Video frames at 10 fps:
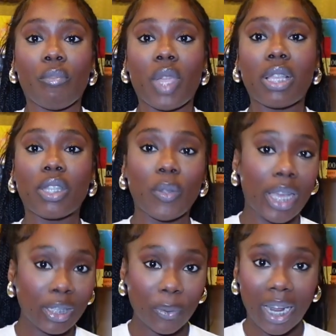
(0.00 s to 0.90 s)
So
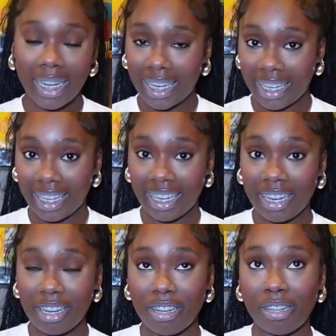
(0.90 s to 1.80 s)
that's what I did.
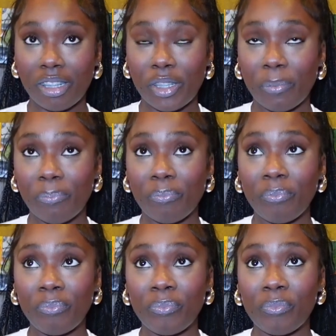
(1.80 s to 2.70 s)

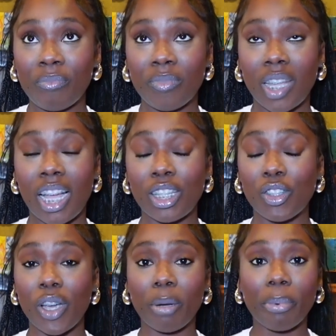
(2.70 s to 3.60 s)
I
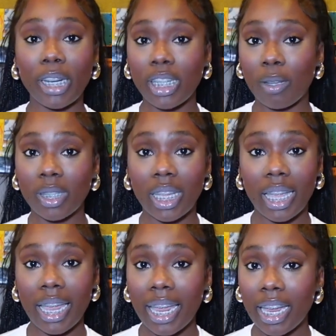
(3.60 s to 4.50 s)
tried to branch out to
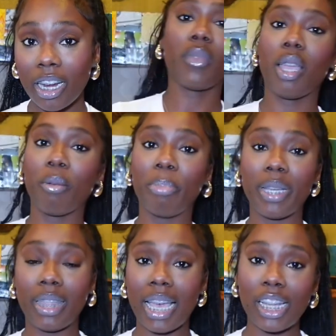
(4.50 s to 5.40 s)
hair,
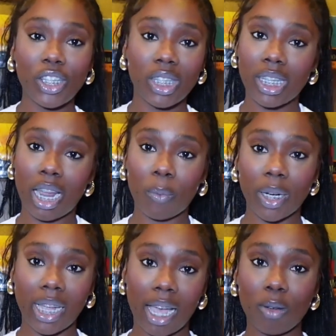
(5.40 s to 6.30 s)
but that just did not
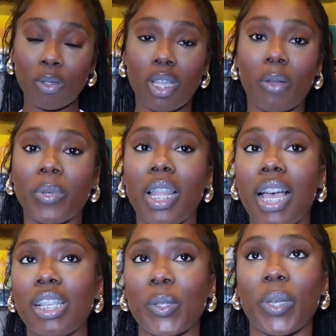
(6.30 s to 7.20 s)
work out. So I
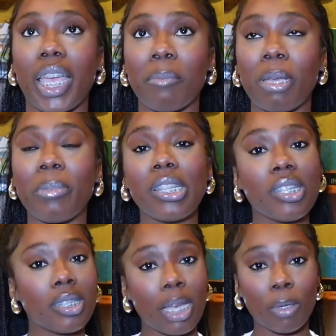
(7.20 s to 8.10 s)
realized, okay, maybe it's
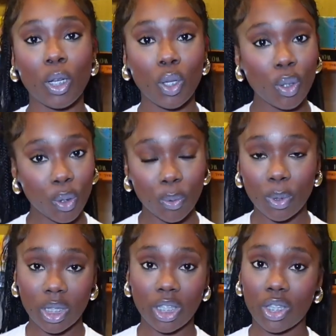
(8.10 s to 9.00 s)
just time to close
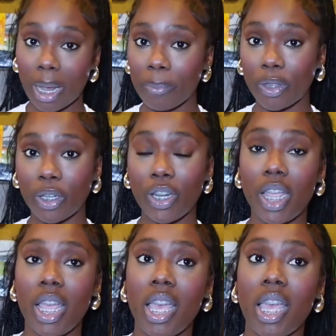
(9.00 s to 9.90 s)
this chapter
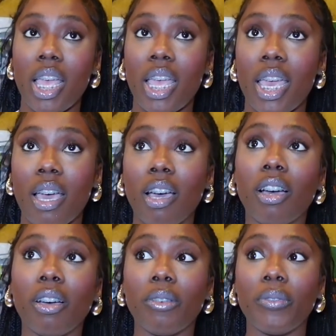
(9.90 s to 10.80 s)

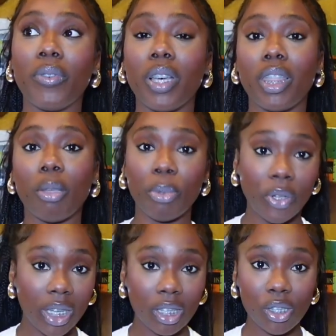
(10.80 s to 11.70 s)
of the
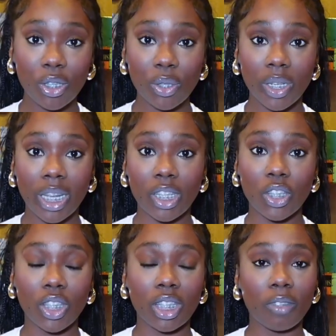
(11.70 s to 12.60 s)
beauty industry and
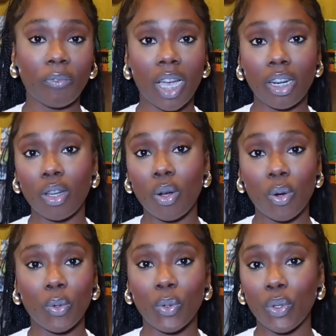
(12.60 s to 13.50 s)
just find a
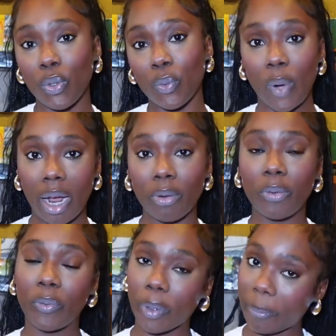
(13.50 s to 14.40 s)
whole new route
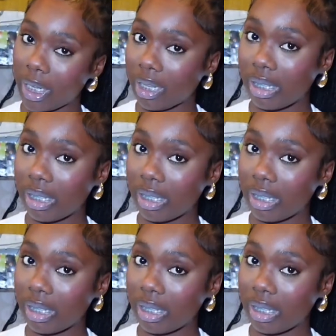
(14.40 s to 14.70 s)
for me.